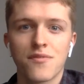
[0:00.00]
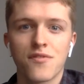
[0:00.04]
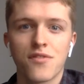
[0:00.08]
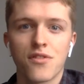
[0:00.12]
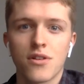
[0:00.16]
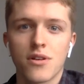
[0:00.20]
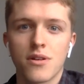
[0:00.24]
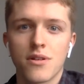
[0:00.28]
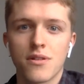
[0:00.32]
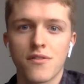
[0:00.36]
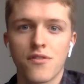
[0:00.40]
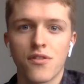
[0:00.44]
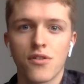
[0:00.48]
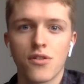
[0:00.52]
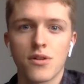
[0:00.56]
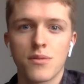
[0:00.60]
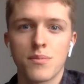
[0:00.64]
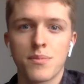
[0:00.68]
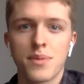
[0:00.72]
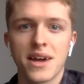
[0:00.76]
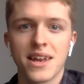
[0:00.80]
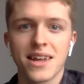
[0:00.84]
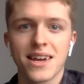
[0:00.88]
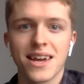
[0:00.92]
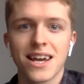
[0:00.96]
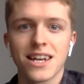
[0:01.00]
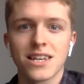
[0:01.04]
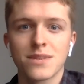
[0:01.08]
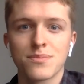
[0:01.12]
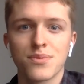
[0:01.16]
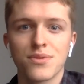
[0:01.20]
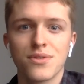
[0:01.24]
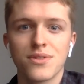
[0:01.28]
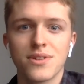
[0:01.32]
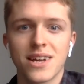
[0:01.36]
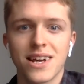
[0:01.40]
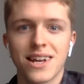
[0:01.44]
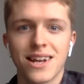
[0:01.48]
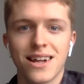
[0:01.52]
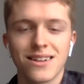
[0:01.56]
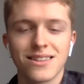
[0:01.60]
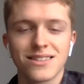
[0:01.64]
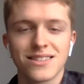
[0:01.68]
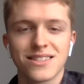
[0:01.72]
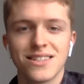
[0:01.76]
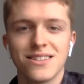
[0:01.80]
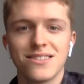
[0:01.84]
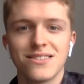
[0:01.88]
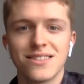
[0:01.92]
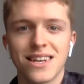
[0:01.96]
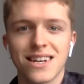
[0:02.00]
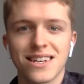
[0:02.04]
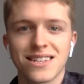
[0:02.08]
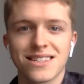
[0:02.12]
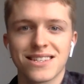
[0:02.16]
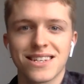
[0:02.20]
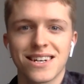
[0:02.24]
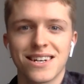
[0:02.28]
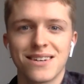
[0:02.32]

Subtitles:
for Betting Expert, and I'll see you next